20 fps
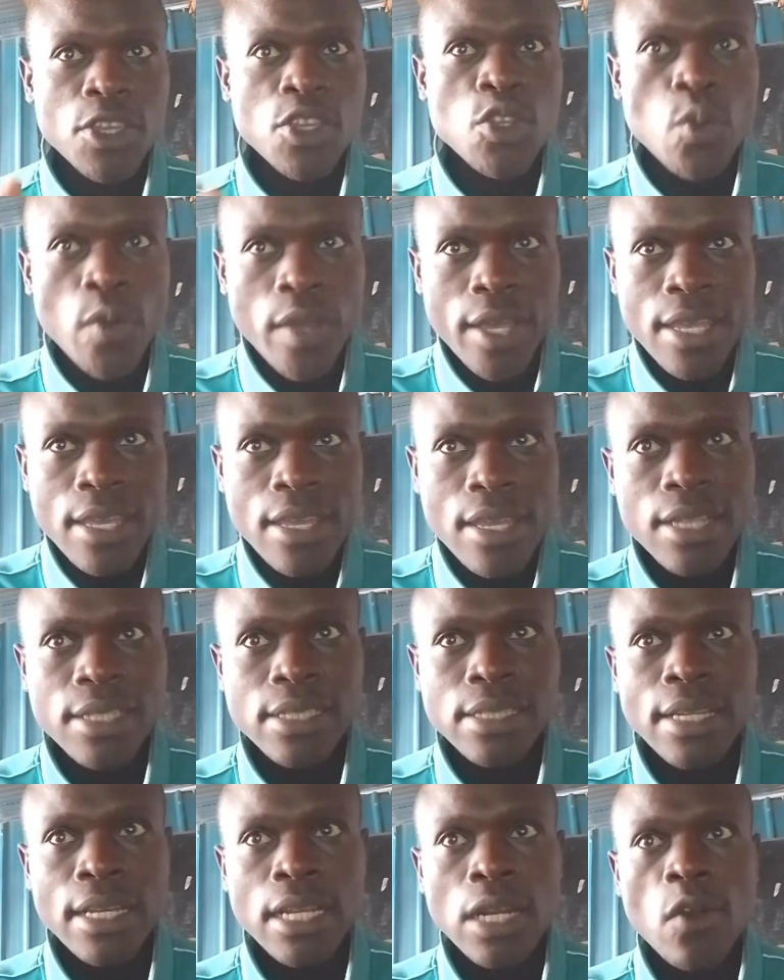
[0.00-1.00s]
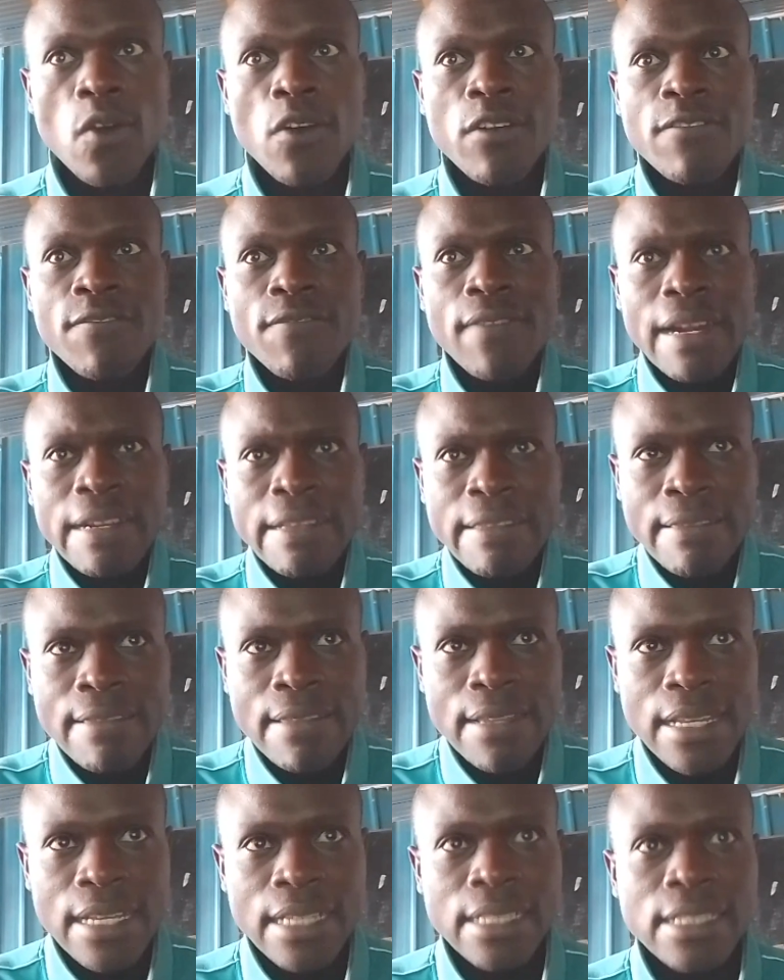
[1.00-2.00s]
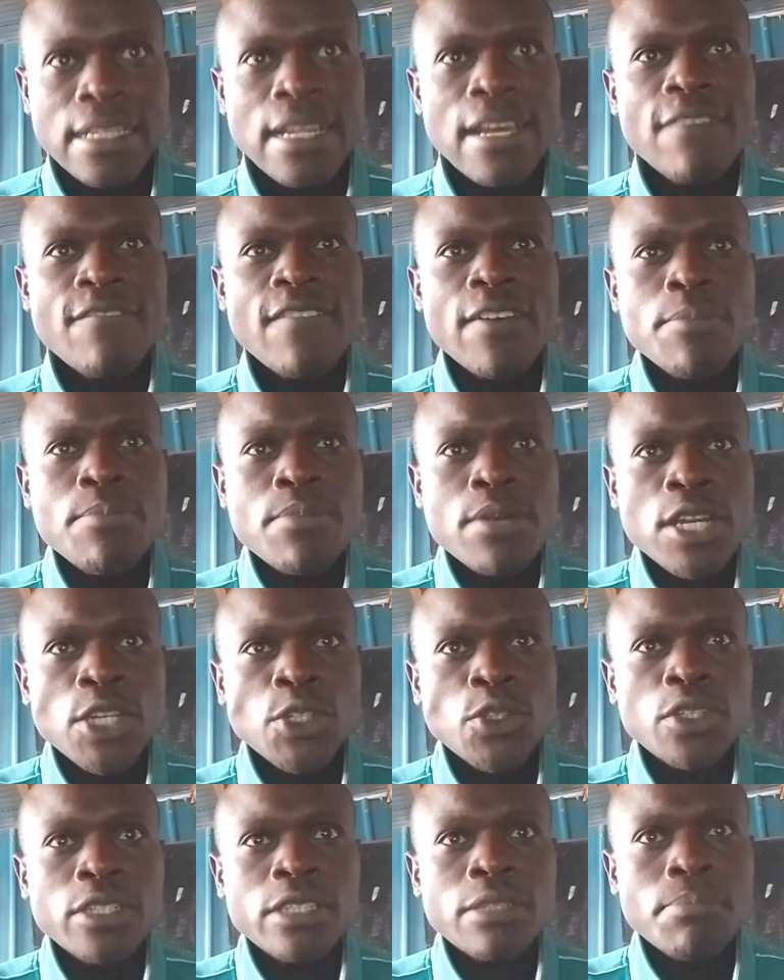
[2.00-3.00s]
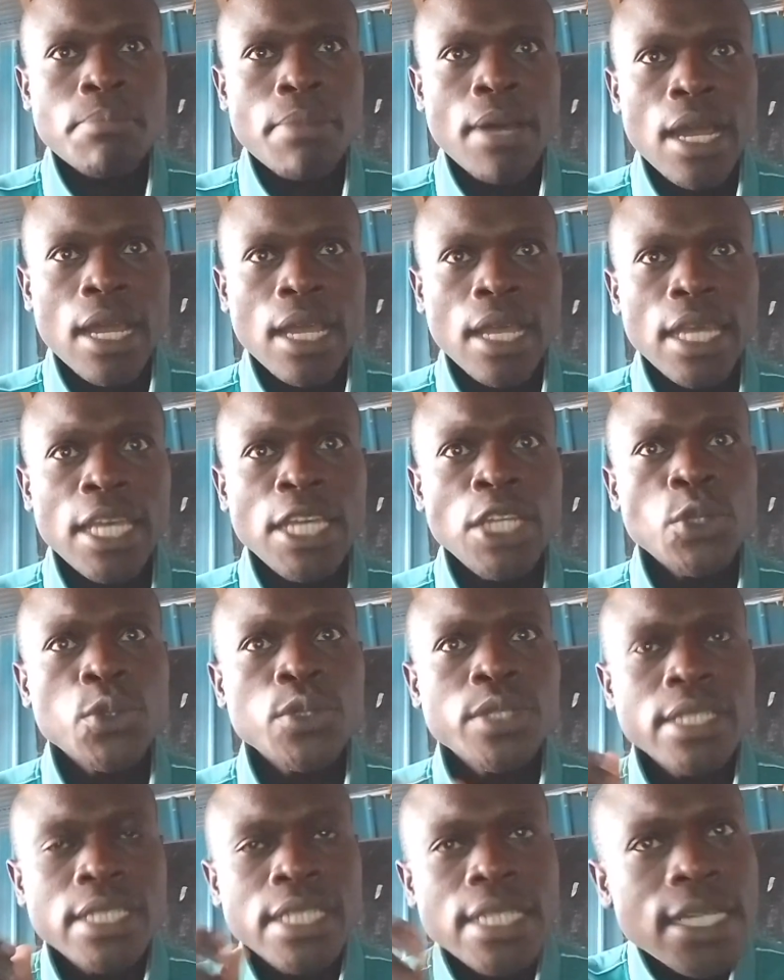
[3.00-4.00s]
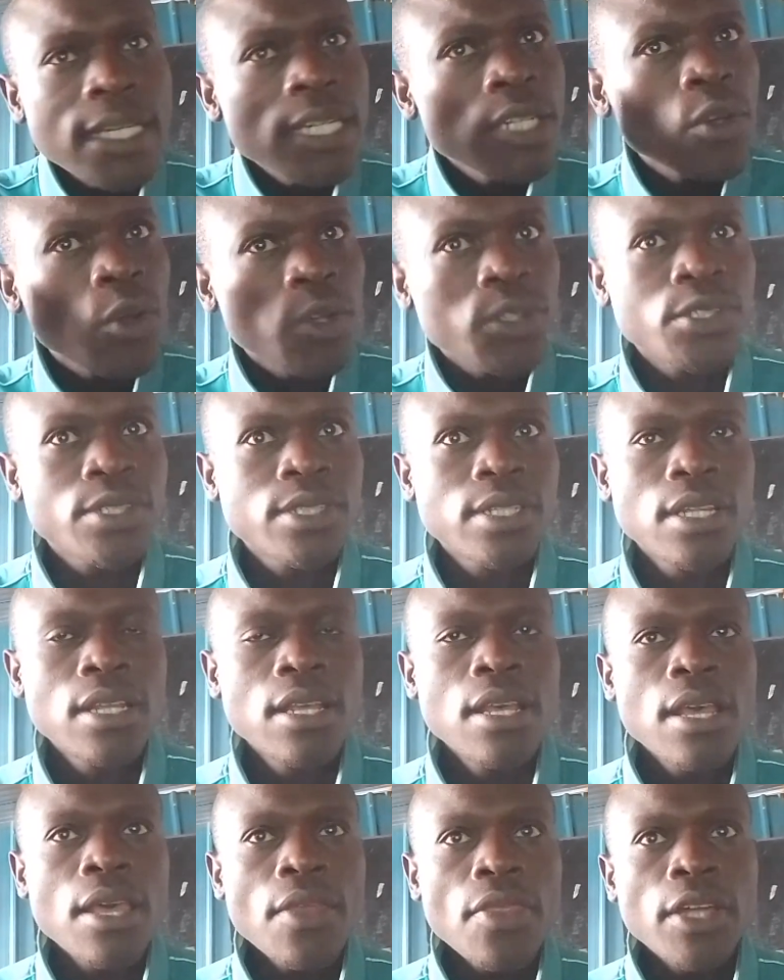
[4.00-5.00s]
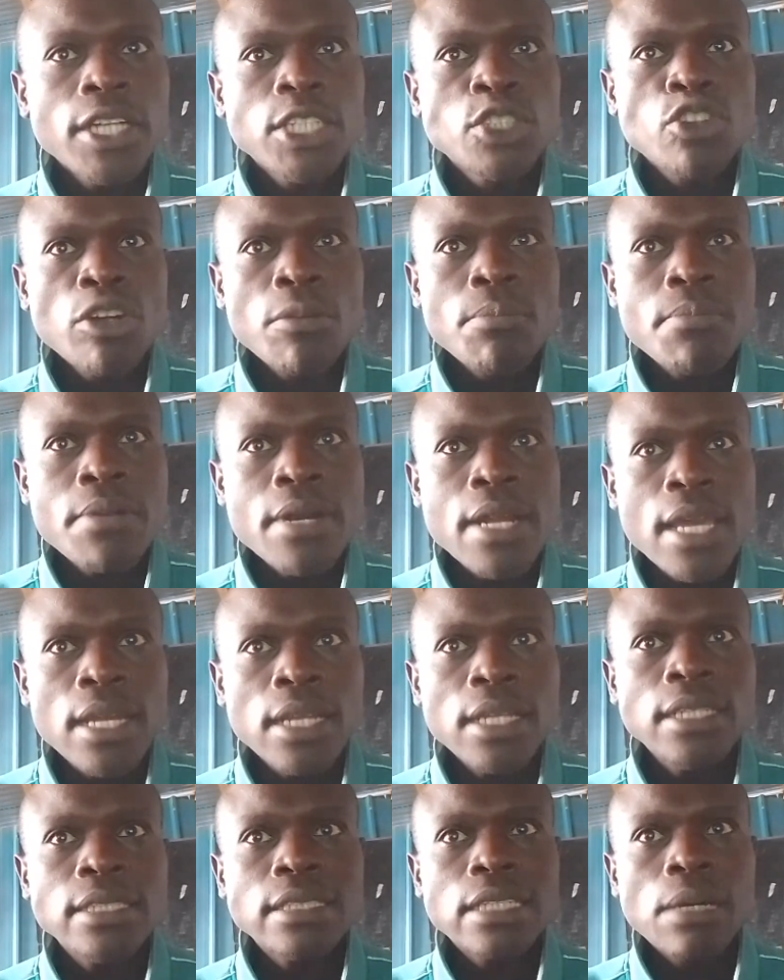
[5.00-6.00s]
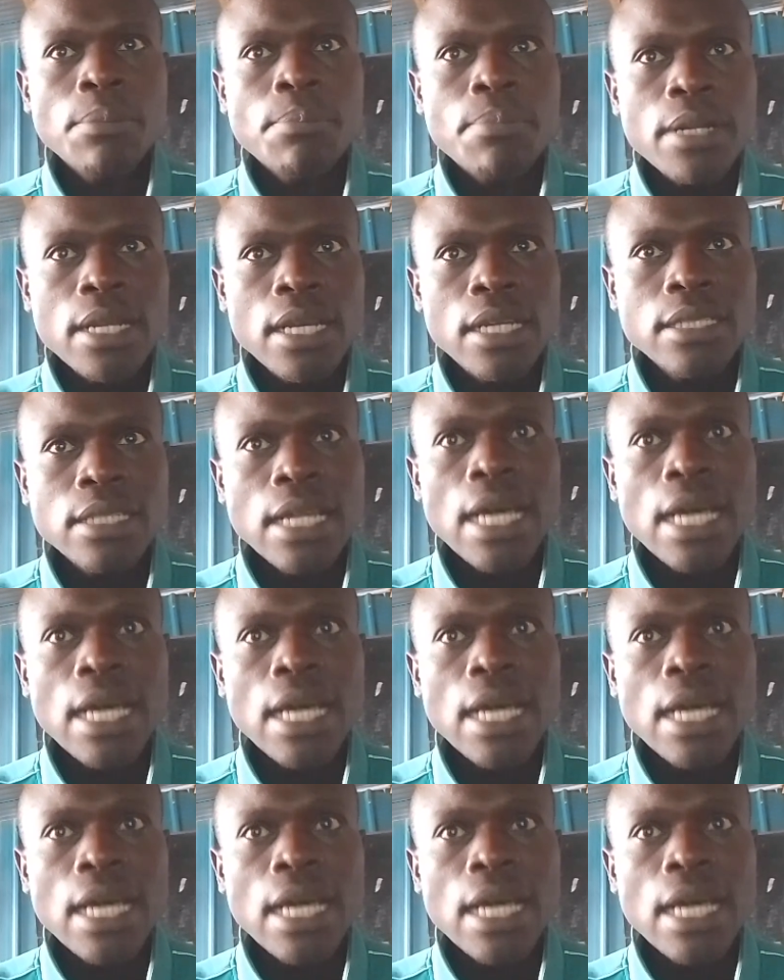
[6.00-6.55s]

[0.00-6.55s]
Your ears then convert these vibrations back into signals that your brain interprets